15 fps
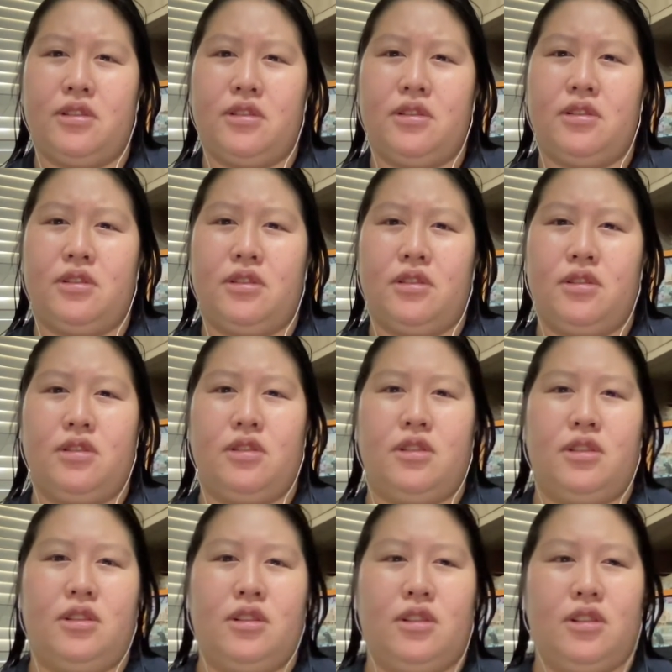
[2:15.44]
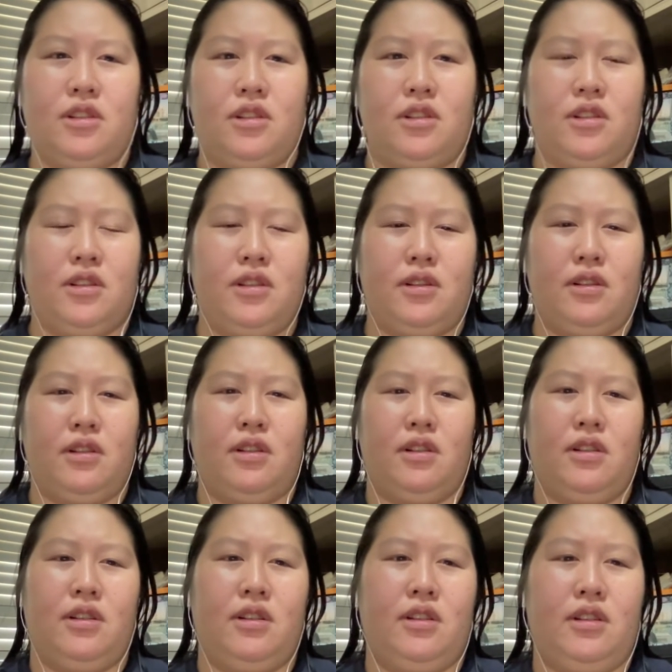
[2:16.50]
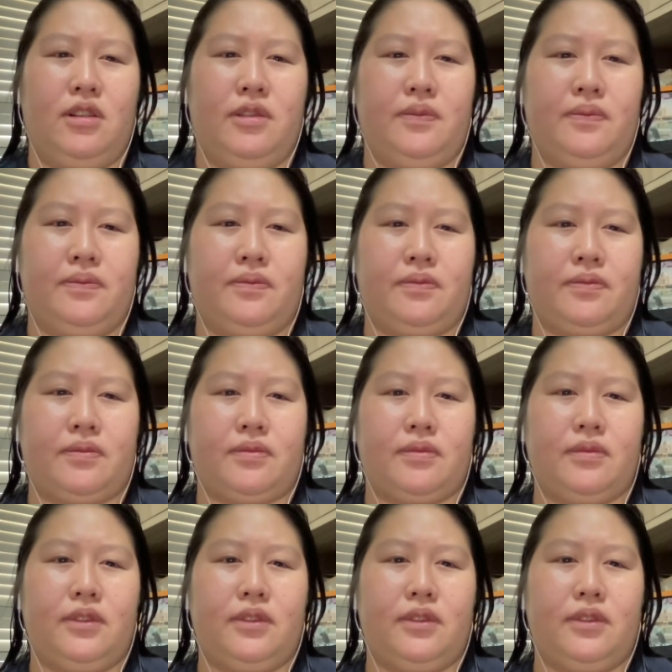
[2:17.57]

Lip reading: (no one is talking)